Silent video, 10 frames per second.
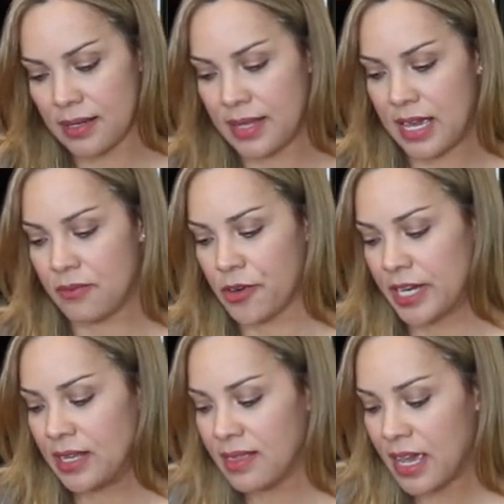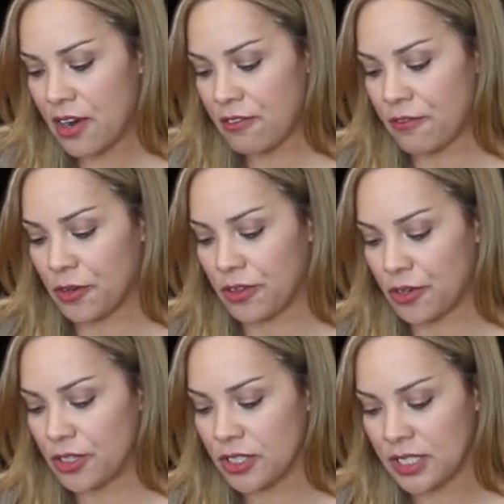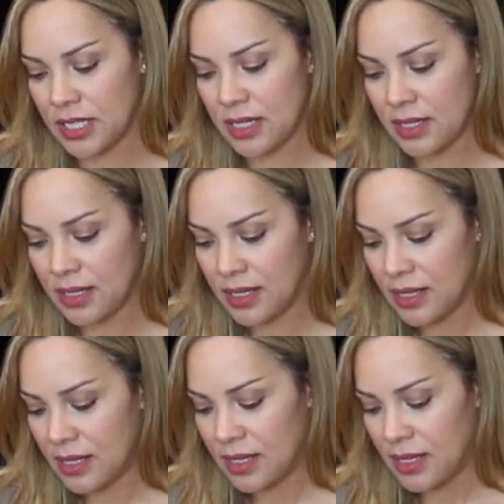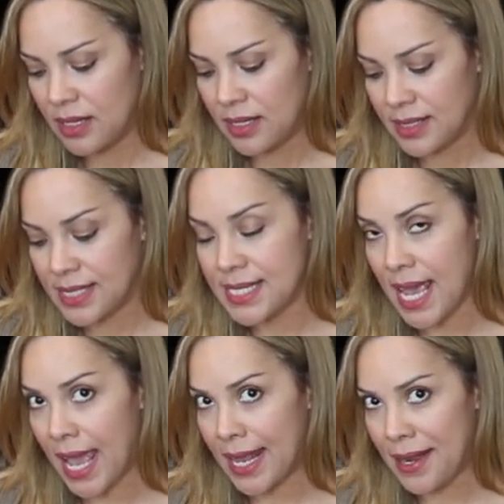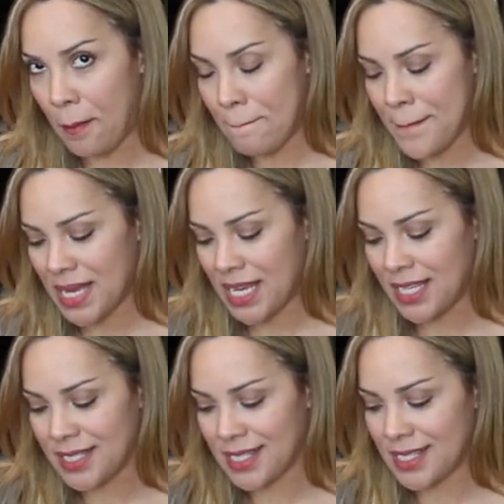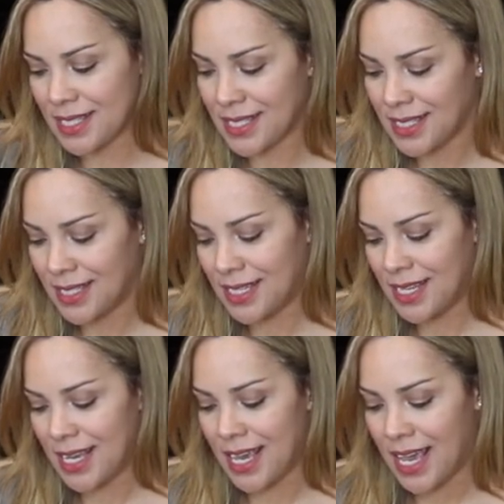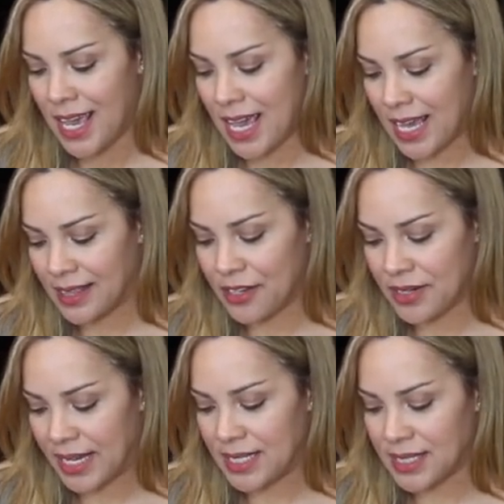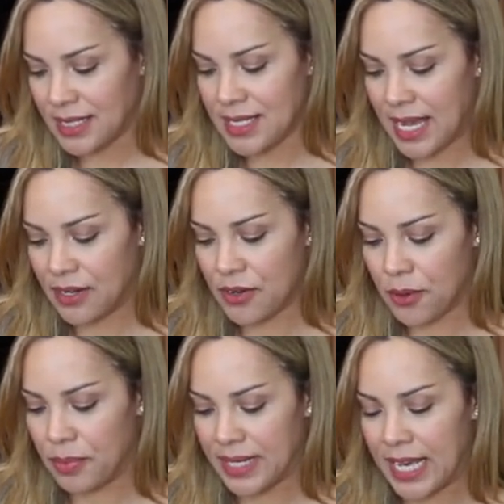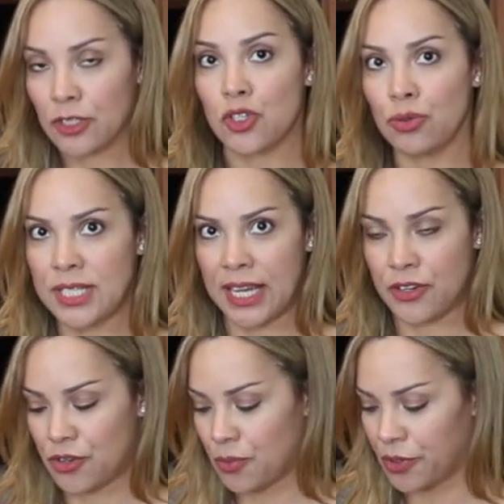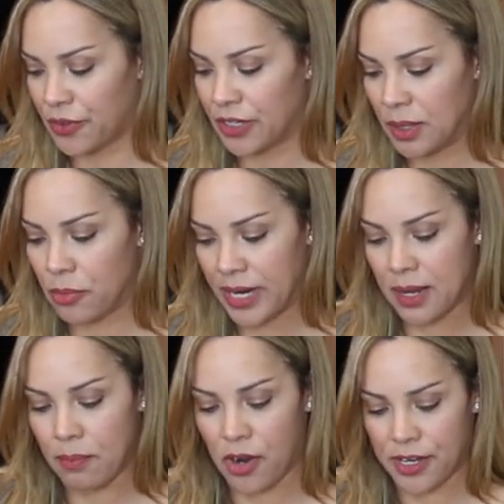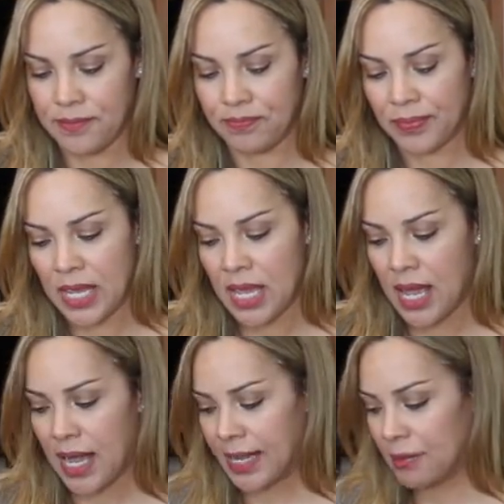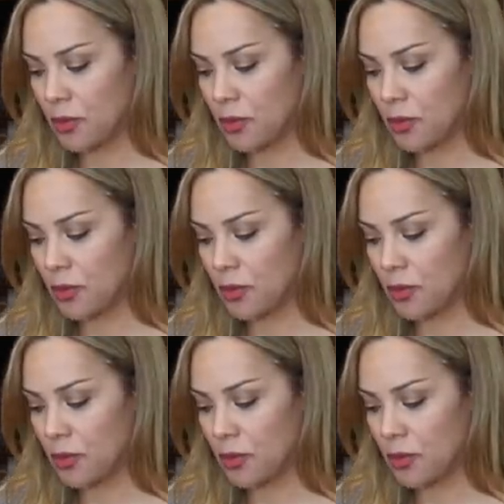They were in there for their good 10 minutes. And they're nice and tender, but not too tender where they're gonna break apart. I am